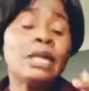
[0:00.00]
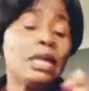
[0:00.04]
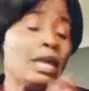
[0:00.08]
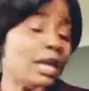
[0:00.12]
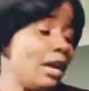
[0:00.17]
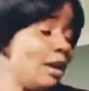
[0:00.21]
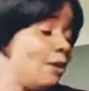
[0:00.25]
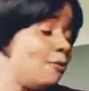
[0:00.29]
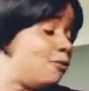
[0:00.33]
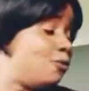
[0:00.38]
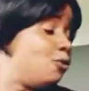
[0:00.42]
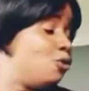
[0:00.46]

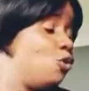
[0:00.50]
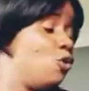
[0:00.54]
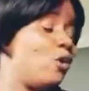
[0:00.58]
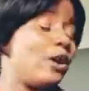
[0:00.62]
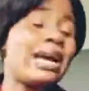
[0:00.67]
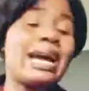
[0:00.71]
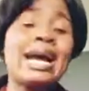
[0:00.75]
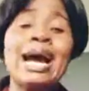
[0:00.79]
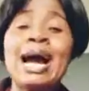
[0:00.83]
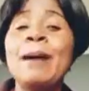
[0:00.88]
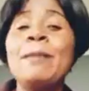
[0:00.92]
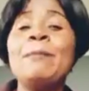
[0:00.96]
If
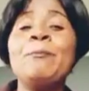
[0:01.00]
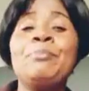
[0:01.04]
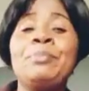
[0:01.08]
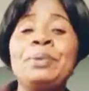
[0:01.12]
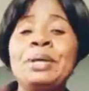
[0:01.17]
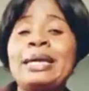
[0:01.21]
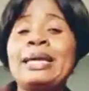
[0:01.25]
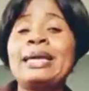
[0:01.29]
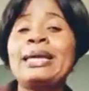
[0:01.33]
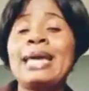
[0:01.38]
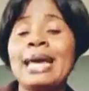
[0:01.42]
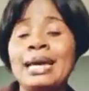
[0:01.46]
you can
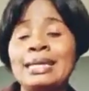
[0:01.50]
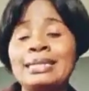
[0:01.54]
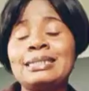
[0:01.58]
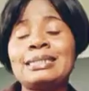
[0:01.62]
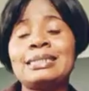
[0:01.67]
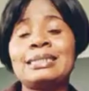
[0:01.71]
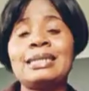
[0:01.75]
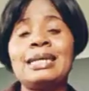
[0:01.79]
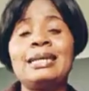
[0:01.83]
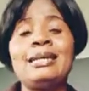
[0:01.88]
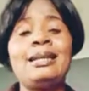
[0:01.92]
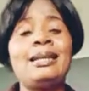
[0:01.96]
be
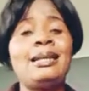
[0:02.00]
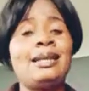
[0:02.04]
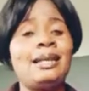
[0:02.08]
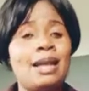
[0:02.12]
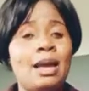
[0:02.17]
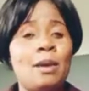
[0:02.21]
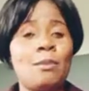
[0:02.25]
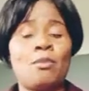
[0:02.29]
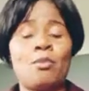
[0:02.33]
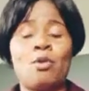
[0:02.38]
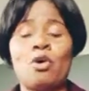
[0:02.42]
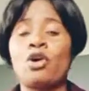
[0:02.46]
getting
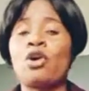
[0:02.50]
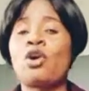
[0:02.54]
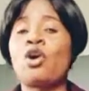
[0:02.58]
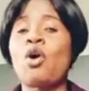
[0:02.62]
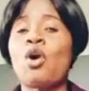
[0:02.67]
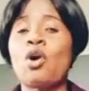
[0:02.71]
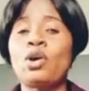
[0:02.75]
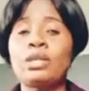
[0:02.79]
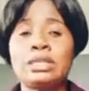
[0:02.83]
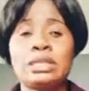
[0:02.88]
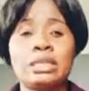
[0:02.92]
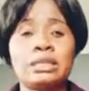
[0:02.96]
lemon,
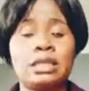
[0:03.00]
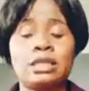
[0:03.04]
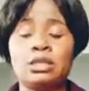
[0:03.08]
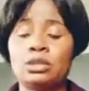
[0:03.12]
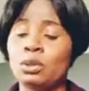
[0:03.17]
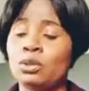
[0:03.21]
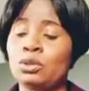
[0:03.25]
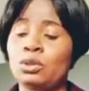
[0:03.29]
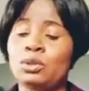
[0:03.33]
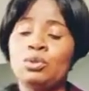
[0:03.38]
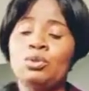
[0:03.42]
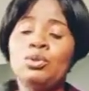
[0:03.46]
cut it
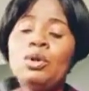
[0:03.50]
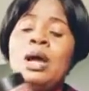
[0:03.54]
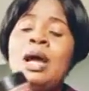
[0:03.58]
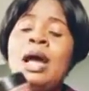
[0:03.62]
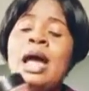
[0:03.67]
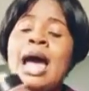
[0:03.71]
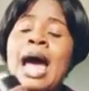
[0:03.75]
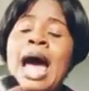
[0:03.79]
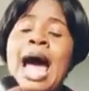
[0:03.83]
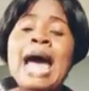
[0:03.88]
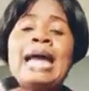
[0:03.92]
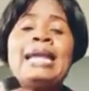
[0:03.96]
into two
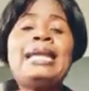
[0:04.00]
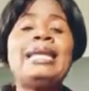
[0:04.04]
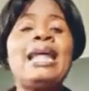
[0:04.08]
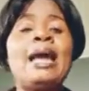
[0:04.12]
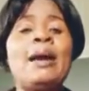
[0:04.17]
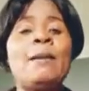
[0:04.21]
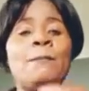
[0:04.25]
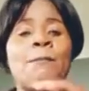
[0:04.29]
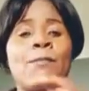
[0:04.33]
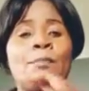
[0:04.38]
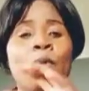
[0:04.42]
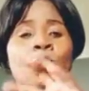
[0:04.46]
and
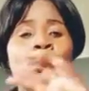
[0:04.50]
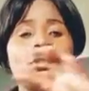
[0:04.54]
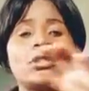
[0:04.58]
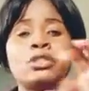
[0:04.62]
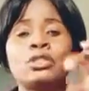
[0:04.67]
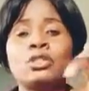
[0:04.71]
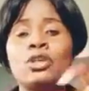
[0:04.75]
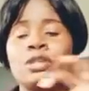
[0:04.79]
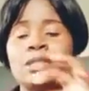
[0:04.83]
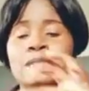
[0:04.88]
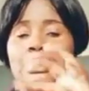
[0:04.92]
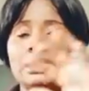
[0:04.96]
then pour
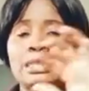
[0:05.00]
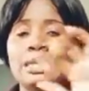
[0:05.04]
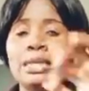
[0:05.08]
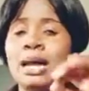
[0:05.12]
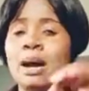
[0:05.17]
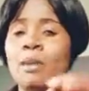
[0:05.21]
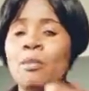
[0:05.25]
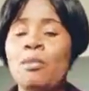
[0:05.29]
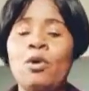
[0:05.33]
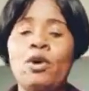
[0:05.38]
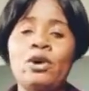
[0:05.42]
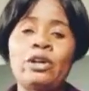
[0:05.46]
some
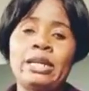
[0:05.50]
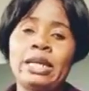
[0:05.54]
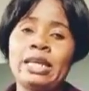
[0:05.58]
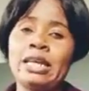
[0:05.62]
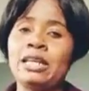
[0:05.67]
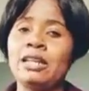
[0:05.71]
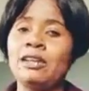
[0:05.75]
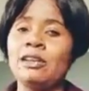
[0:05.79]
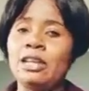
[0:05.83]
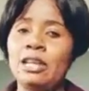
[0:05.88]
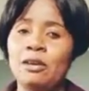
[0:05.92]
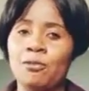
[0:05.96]
cinnamon
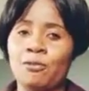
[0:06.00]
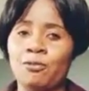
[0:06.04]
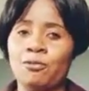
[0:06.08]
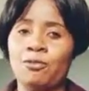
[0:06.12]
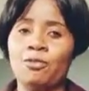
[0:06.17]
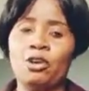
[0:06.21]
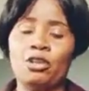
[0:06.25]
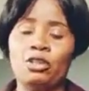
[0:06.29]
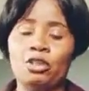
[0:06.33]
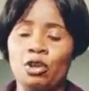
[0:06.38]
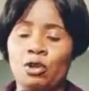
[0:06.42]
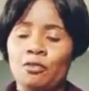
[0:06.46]
in the
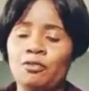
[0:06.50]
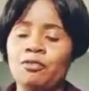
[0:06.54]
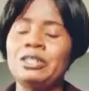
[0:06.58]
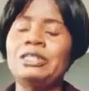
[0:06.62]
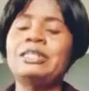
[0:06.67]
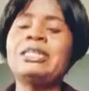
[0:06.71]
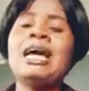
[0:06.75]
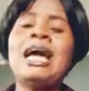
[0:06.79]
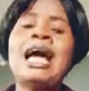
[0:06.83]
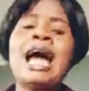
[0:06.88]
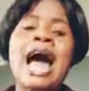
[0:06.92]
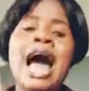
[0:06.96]
front of
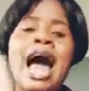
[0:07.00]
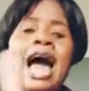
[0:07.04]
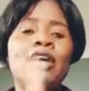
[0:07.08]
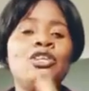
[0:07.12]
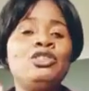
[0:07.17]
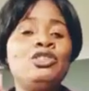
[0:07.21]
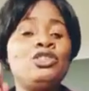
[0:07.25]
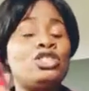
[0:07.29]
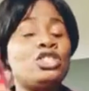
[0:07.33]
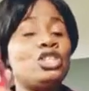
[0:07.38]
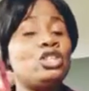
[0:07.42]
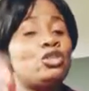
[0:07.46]
it
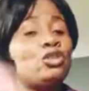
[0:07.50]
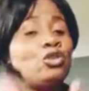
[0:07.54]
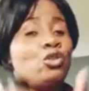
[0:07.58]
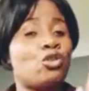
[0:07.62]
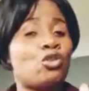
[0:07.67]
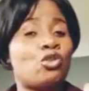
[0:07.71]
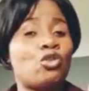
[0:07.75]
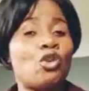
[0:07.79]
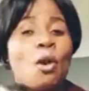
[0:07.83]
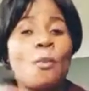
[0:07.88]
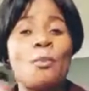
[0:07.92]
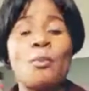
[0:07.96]
and use it to
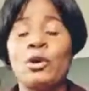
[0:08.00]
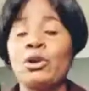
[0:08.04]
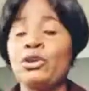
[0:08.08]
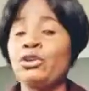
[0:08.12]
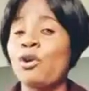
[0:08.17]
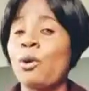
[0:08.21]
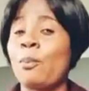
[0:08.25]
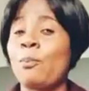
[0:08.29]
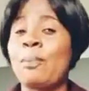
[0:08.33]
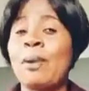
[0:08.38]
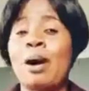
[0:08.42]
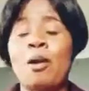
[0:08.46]
rub on
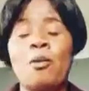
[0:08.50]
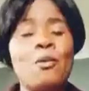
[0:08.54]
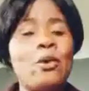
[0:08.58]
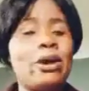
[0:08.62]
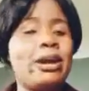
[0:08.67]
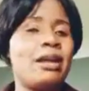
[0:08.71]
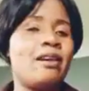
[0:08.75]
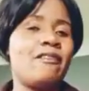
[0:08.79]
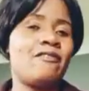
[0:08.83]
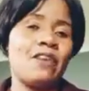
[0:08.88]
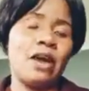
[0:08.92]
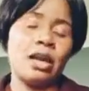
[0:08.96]
your palm
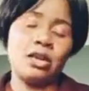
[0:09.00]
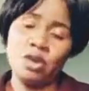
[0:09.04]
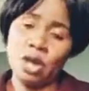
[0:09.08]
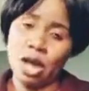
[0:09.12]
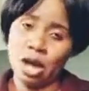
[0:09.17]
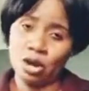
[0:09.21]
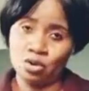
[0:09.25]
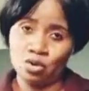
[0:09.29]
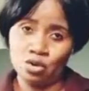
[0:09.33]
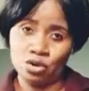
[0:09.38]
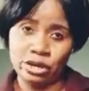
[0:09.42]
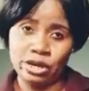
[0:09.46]
whenever you
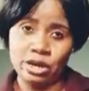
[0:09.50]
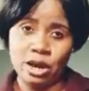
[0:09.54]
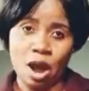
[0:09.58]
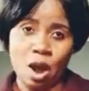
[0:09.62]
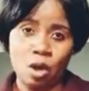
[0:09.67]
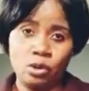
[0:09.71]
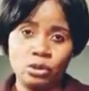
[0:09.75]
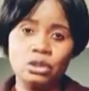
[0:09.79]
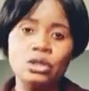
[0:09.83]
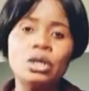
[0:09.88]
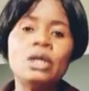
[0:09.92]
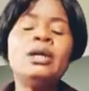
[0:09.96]
are going
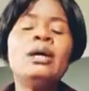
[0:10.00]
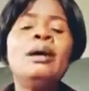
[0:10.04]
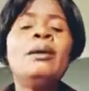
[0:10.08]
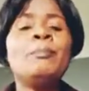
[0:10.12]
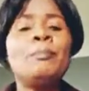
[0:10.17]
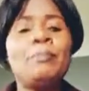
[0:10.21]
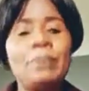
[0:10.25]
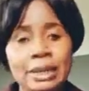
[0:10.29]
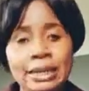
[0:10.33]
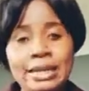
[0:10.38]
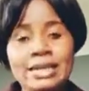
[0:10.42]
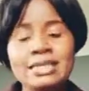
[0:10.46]
out,
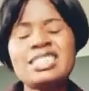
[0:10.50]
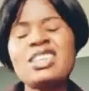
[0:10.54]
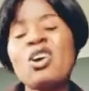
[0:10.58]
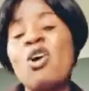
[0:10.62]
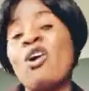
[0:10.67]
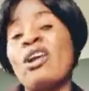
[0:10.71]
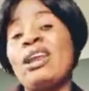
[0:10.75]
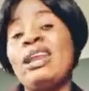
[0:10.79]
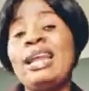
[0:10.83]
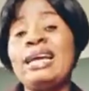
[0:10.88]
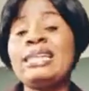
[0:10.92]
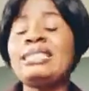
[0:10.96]
please
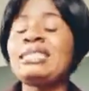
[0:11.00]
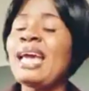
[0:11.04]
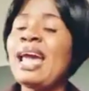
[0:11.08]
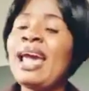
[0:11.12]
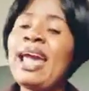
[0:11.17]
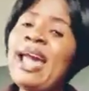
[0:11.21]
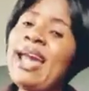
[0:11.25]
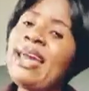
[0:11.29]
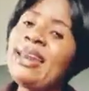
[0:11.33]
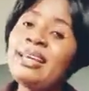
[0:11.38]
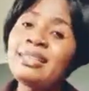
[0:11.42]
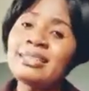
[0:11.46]
collect
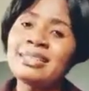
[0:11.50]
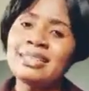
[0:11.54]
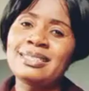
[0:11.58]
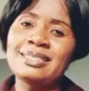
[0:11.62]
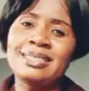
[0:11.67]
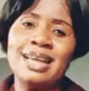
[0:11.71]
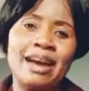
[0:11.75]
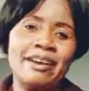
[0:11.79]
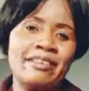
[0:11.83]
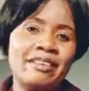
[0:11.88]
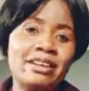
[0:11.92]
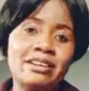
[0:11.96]
anything
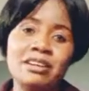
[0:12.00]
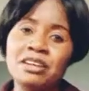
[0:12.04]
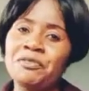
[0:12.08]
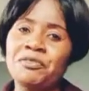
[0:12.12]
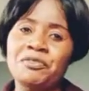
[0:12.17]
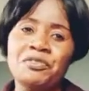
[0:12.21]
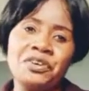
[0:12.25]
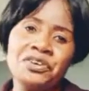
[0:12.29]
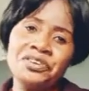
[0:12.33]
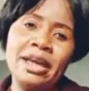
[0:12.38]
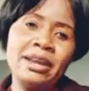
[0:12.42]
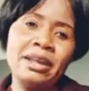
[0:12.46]
directly
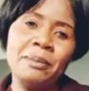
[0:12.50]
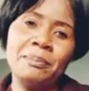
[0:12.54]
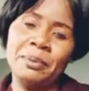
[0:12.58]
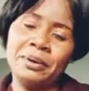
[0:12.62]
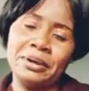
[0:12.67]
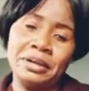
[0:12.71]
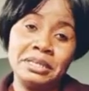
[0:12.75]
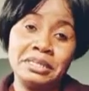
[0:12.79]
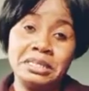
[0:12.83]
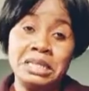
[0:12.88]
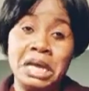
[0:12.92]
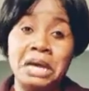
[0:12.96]
from
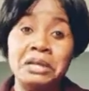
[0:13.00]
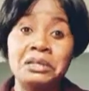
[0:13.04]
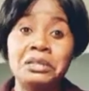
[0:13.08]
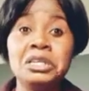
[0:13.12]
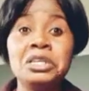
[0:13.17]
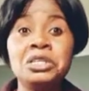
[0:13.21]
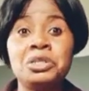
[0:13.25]
anybody's hand.